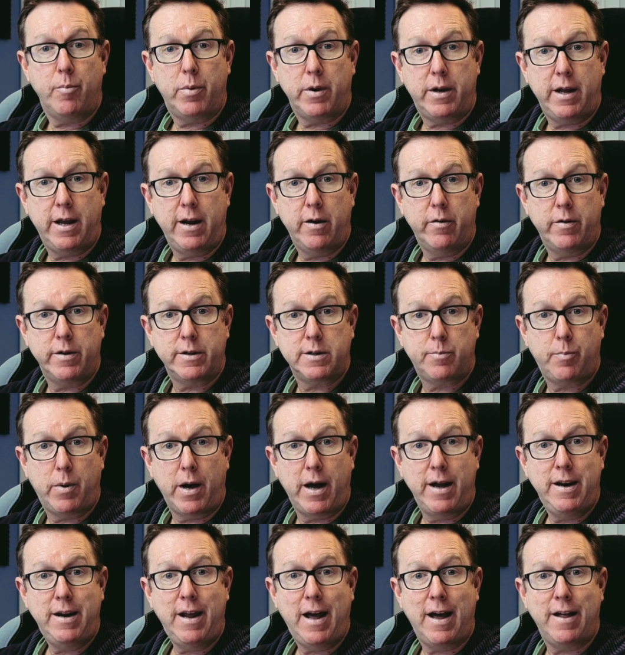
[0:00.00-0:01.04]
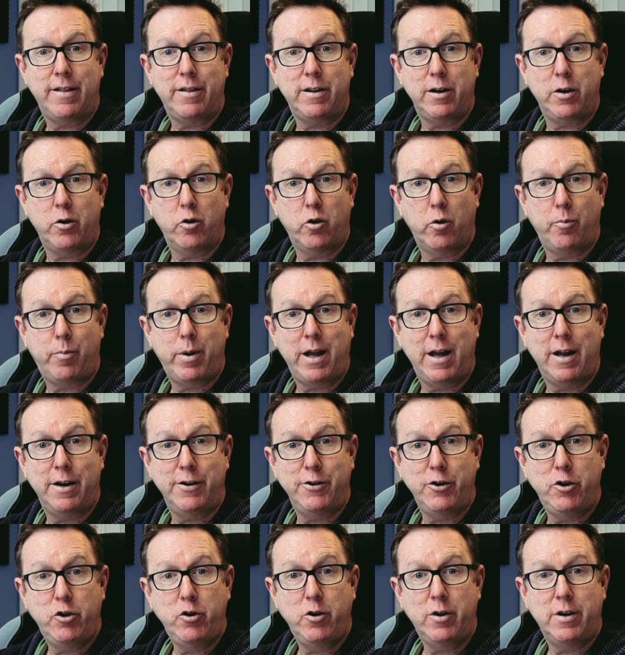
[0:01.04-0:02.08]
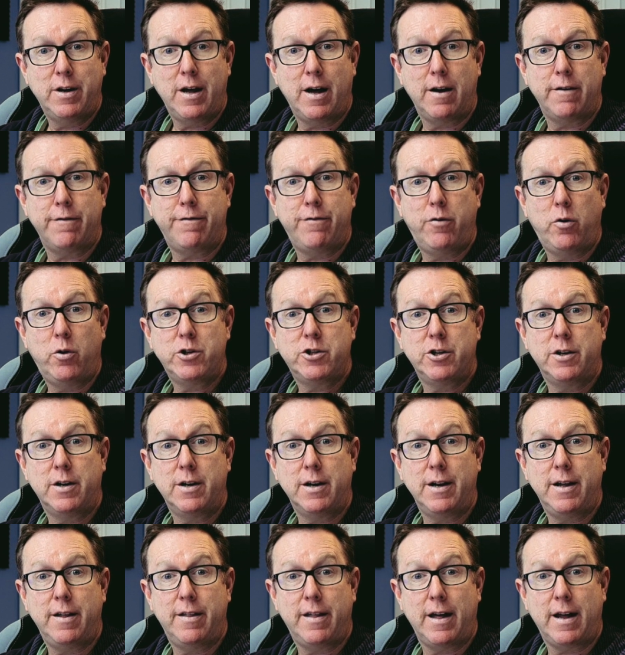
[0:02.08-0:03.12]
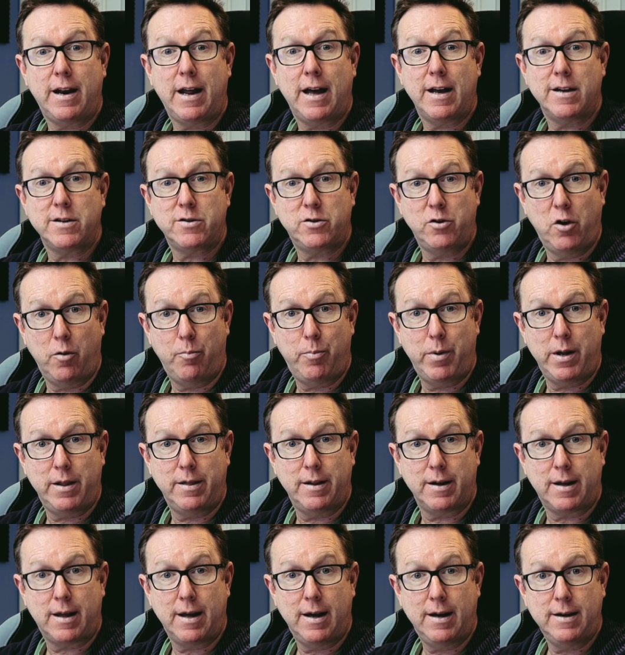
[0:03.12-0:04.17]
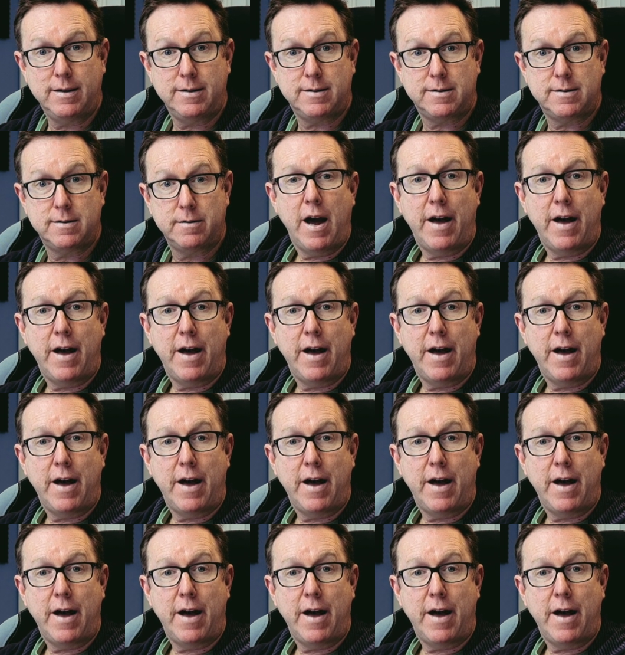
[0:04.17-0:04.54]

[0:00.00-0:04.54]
but here in Spain and the European Union, unfortunately, that has not been the case.